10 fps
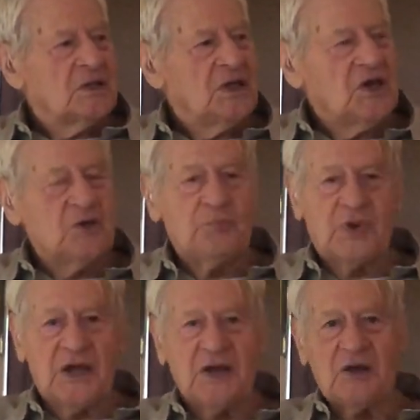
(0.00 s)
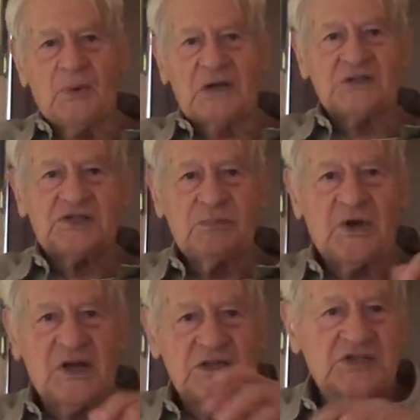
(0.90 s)
he complained about
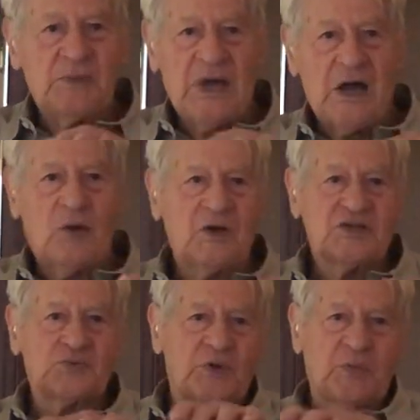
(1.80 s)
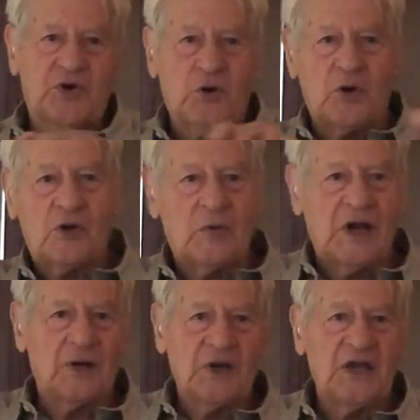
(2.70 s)
somebody somehow as we were going
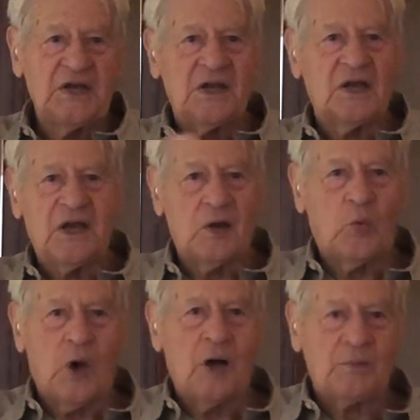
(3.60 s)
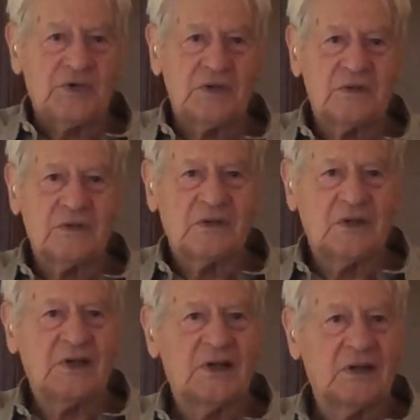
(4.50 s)
around, he didn't get whomped.
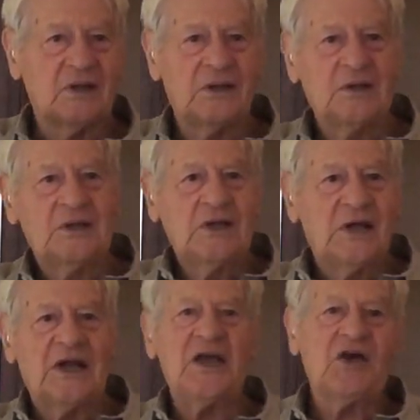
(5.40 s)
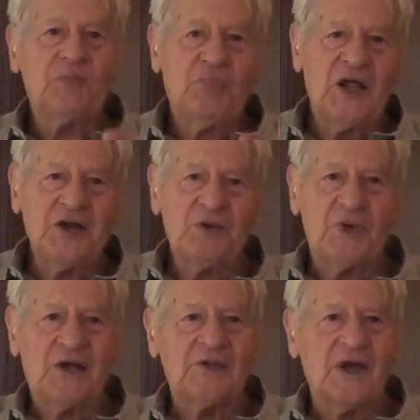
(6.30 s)
He didn't, and he complained
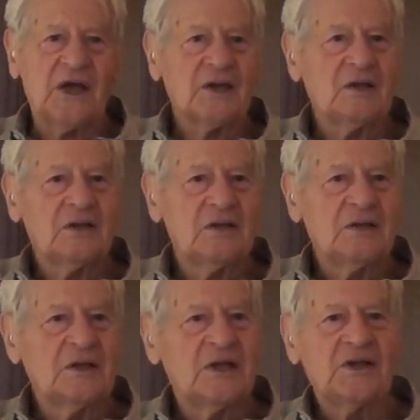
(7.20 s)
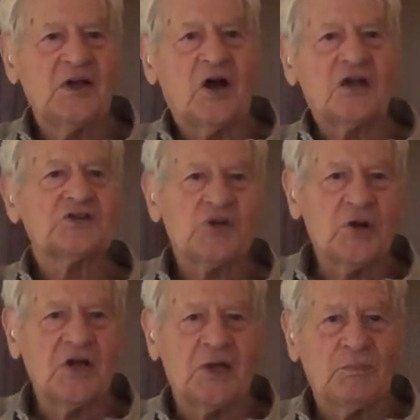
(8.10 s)
about that. And the guards
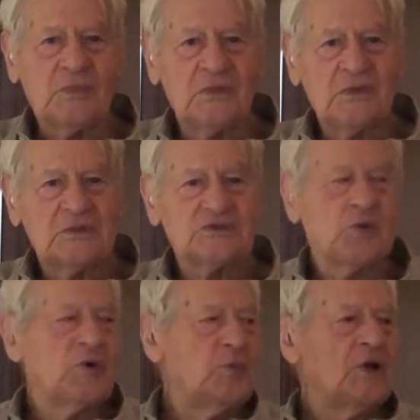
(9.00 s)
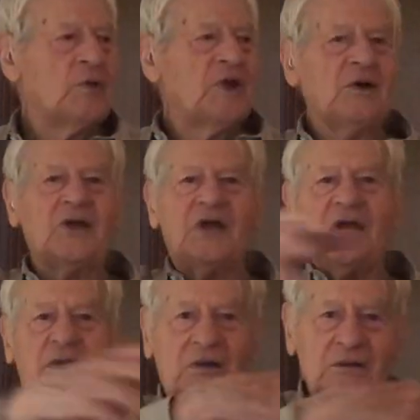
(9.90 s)
heard him. So we went around
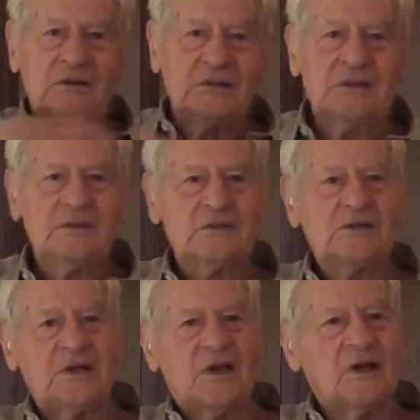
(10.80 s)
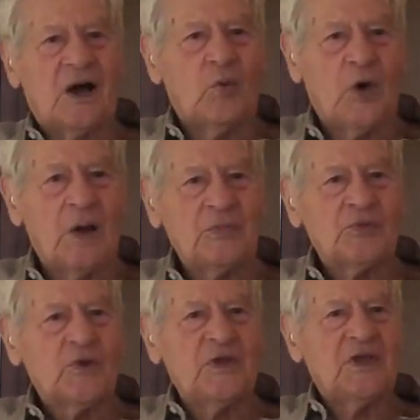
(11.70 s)
again and got whomped.
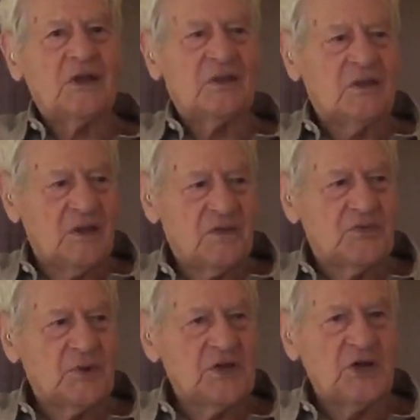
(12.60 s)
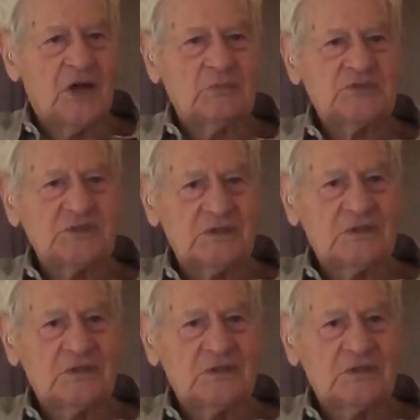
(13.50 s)
We did it that 3 times.